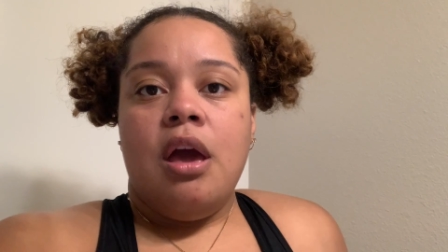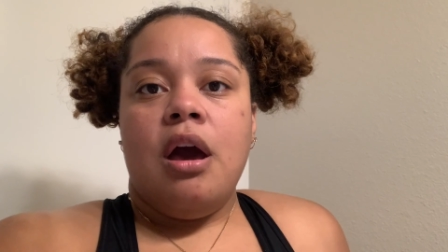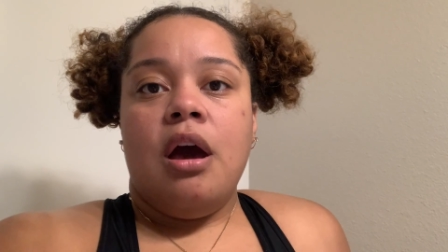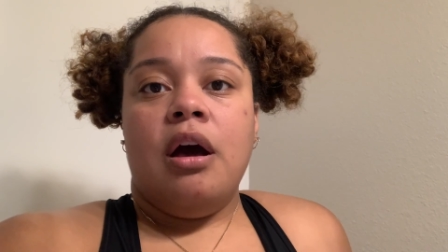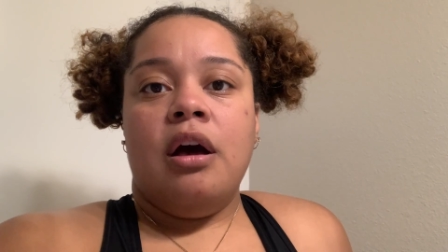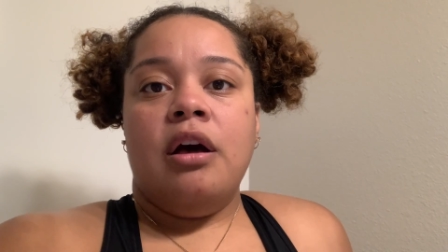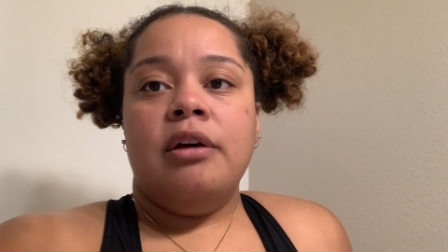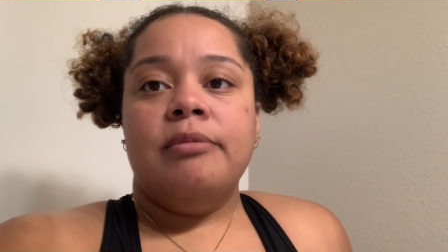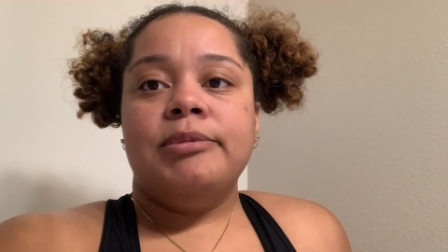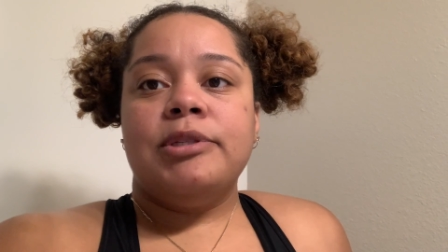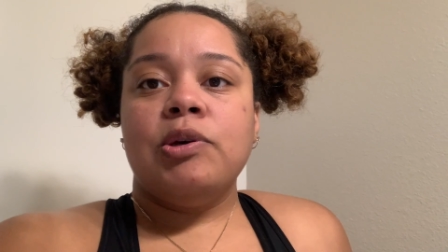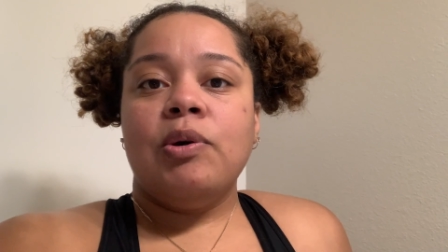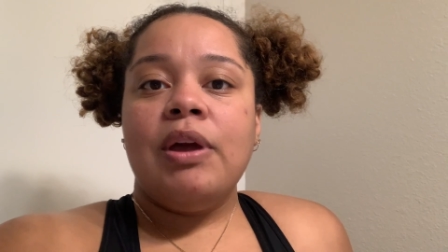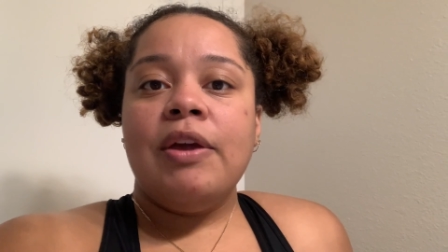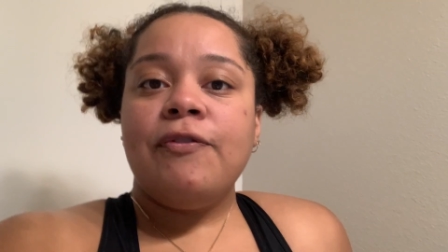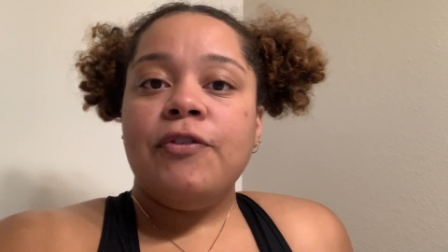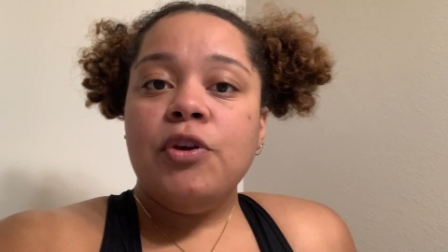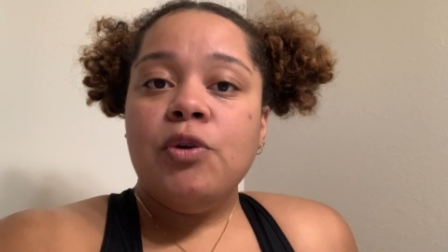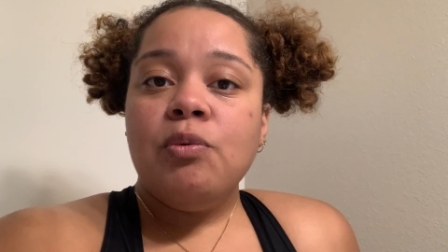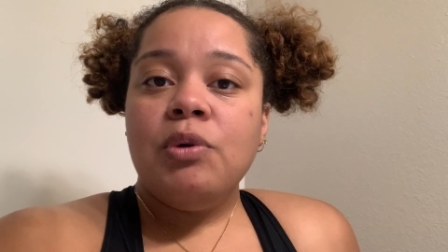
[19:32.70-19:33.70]
So
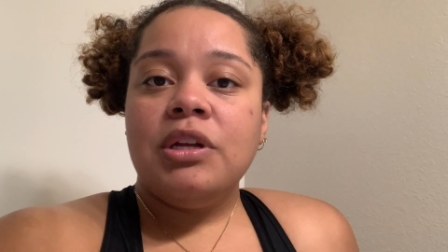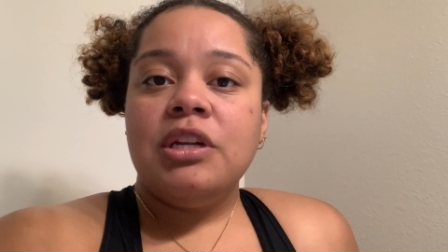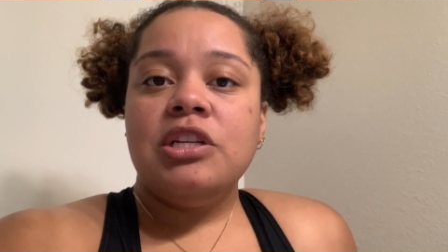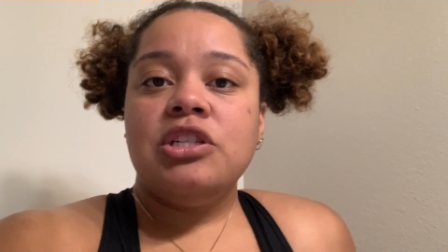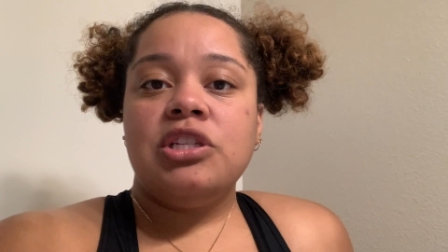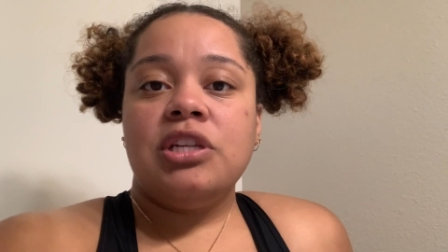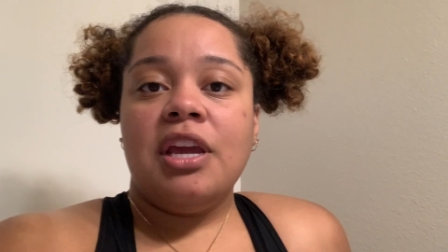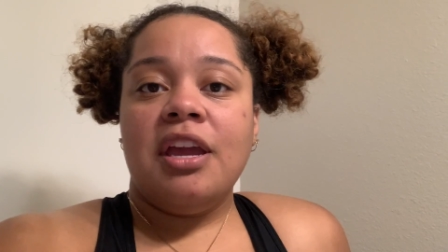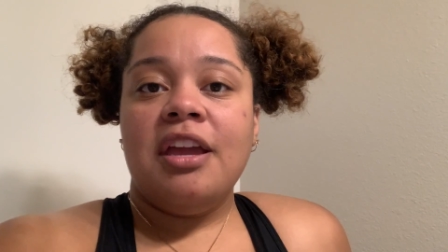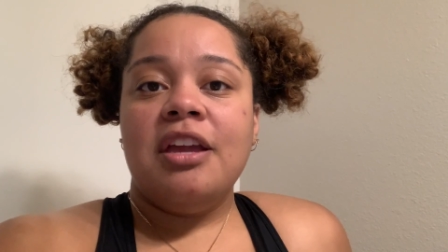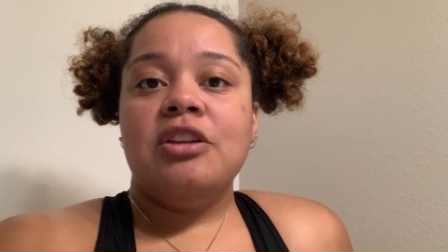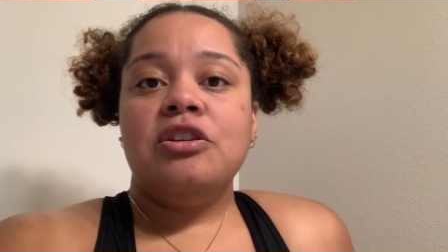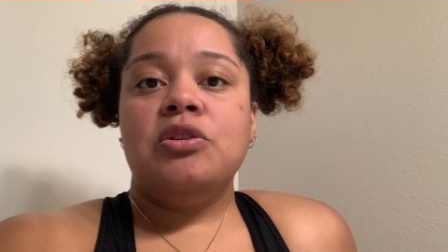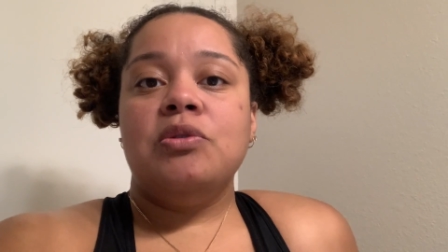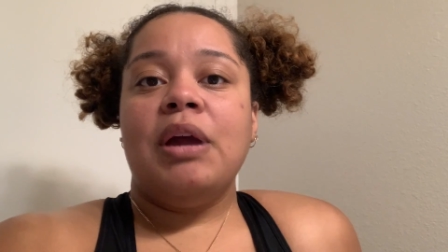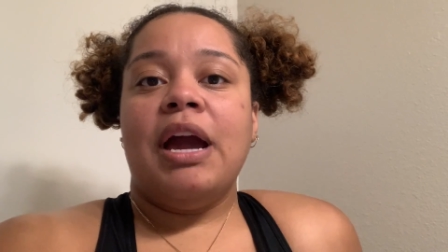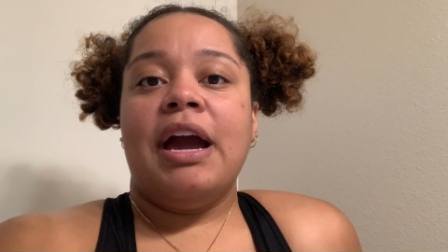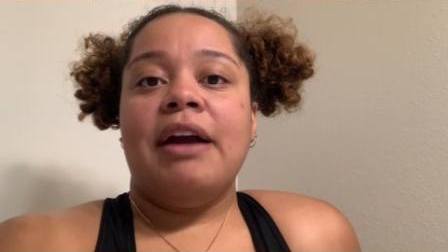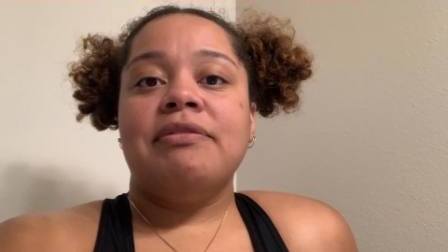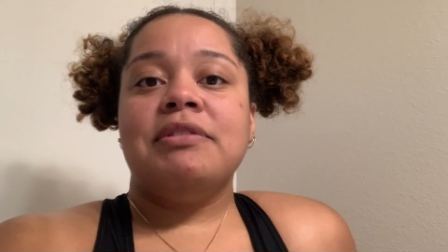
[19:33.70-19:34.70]
if you want to change,
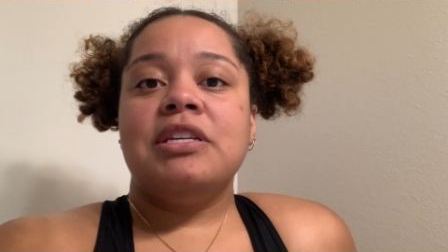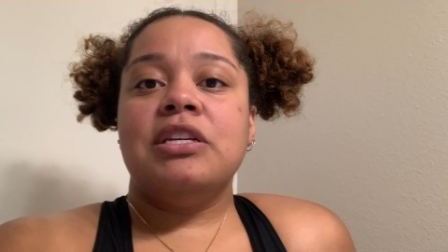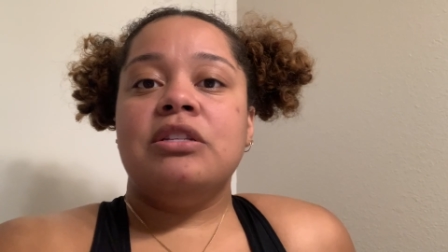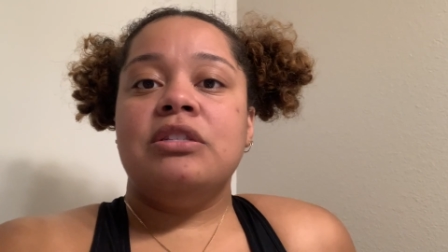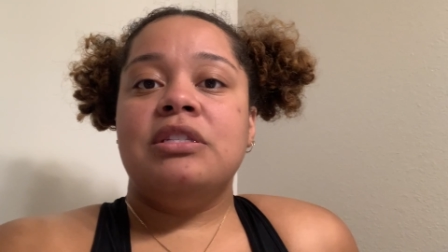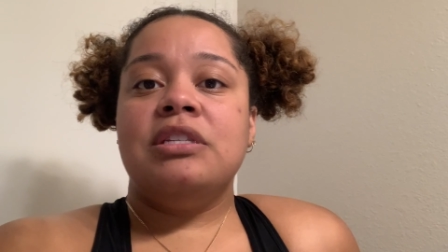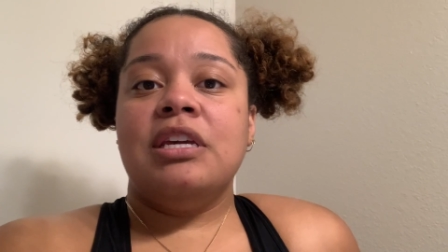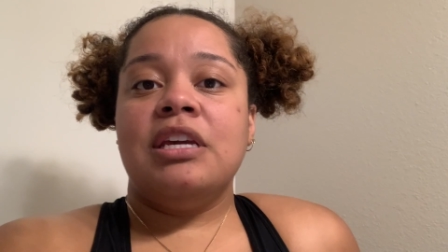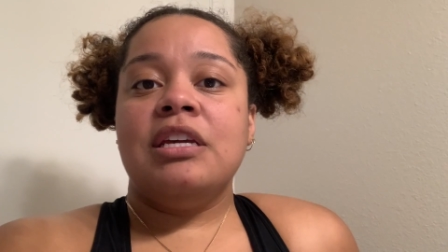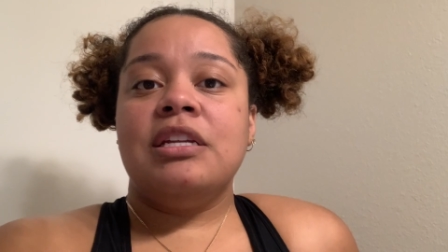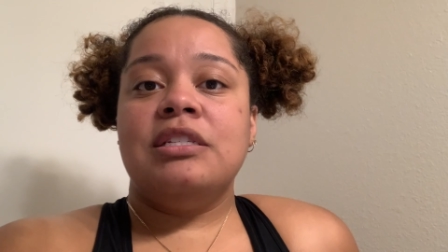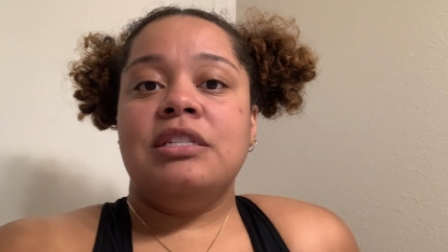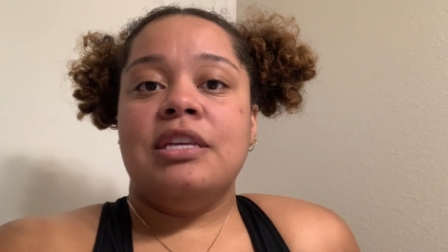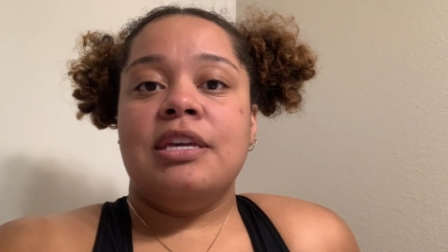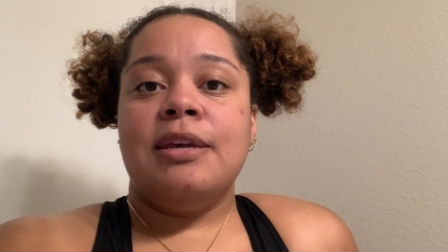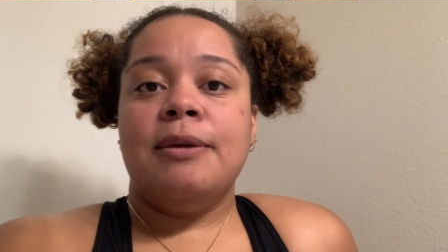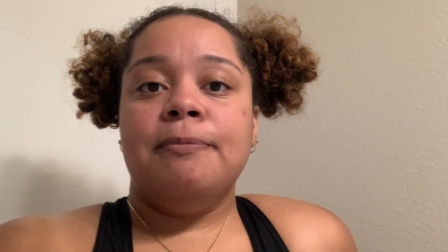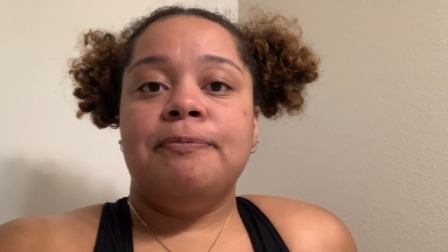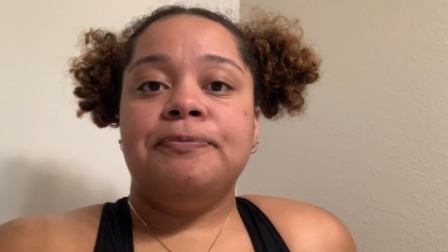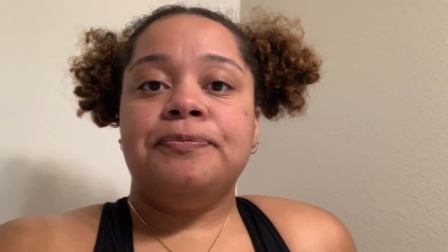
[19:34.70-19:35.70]
you have to dig
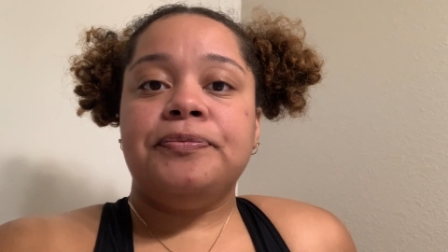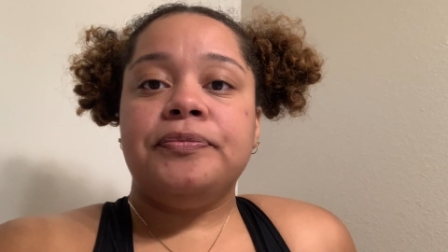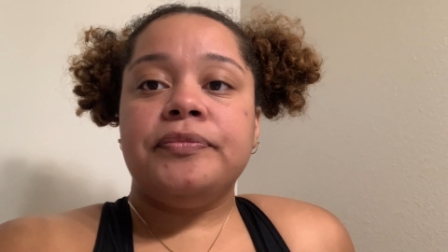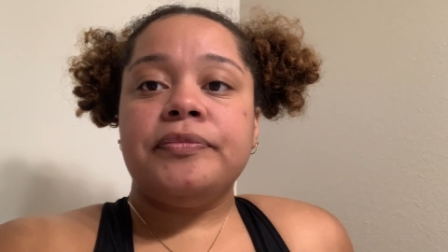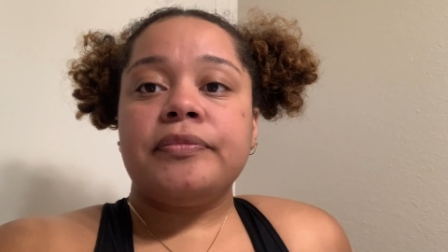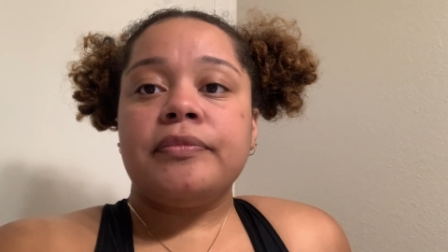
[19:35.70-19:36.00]
deep.